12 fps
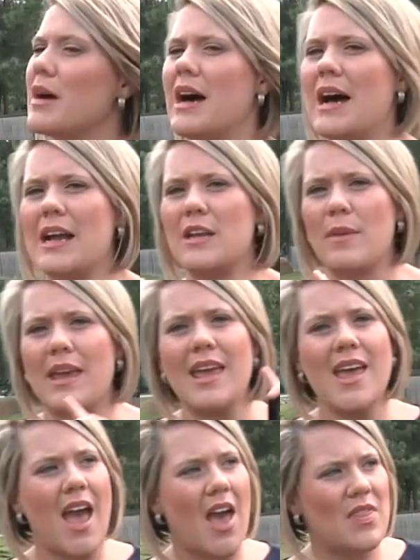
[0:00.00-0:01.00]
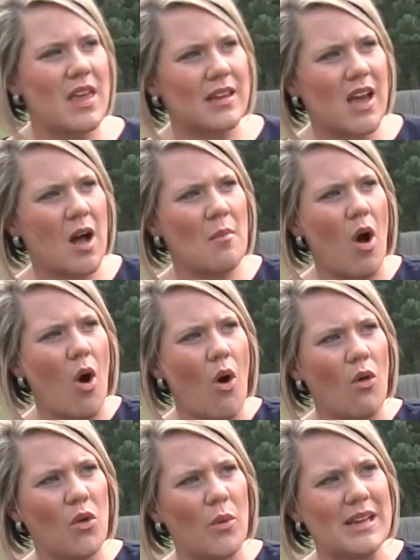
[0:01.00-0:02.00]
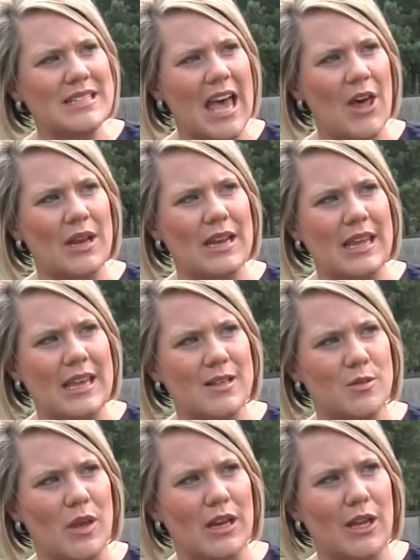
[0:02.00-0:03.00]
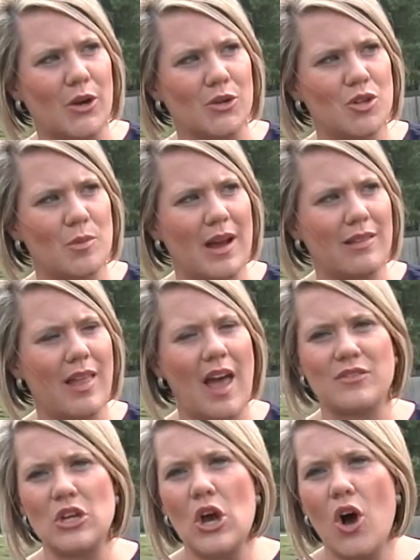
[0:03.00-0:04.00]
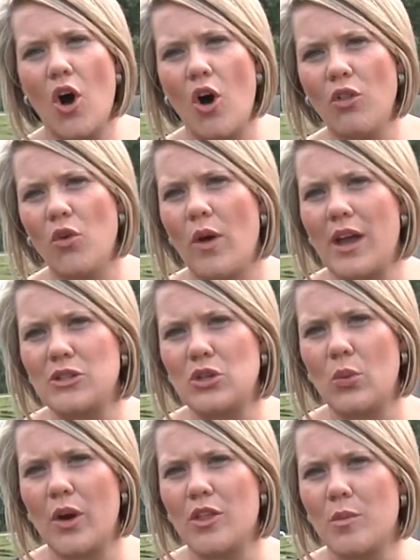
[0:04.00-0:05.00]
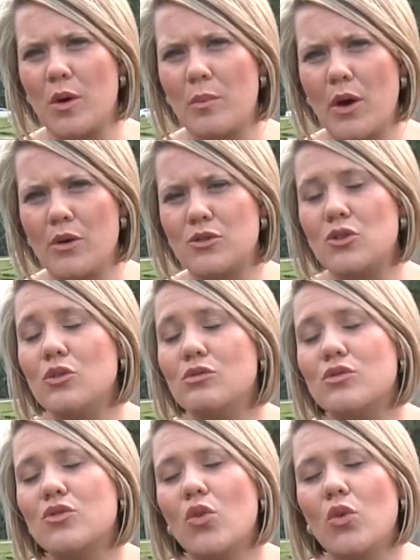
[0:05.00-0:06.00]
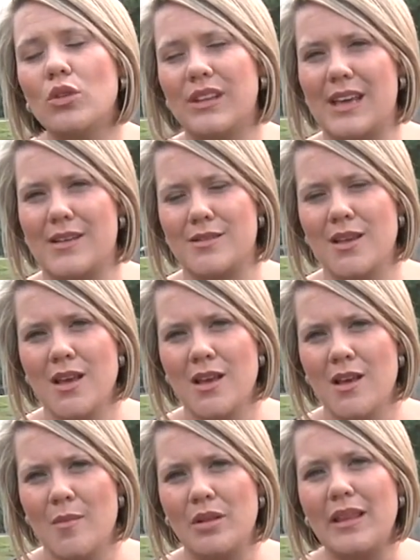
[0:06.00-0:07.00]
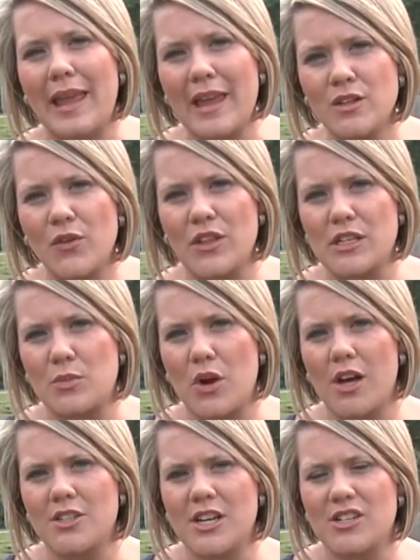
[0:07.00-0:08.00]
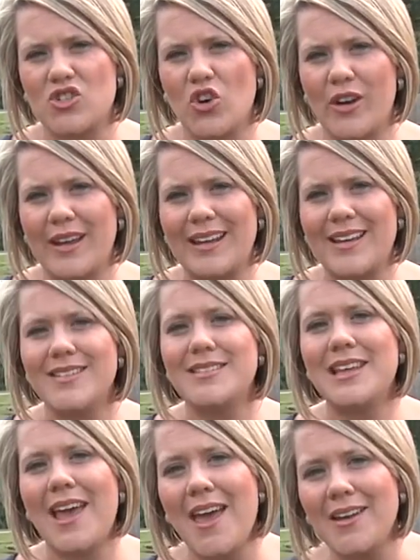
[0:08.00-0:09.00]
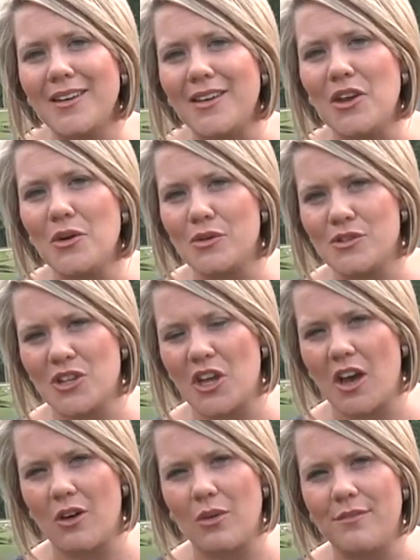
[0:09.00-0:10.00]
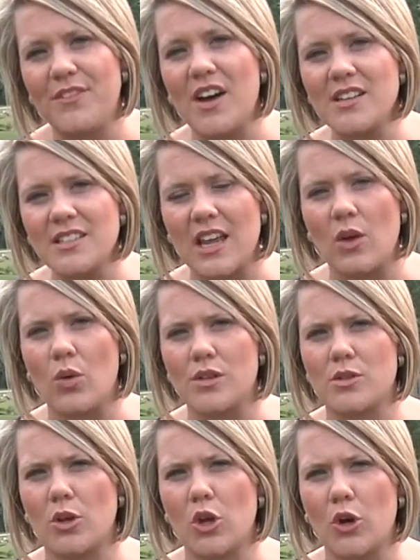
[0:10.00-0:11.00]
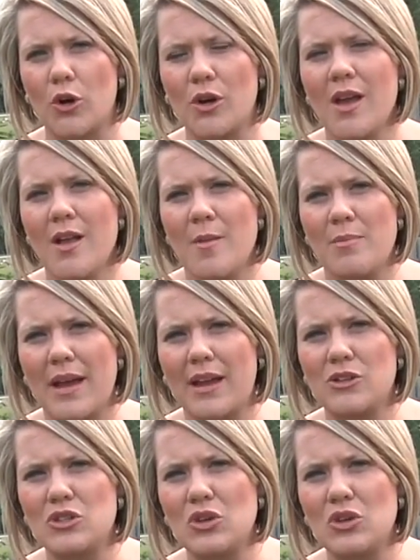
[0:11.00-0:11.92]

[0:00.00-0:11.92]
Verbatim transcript: behind me, and then come all the way down an easement here to my left, all the way to where the proposed new school is. Plans for this project started 10 years ago. Funding was secured back in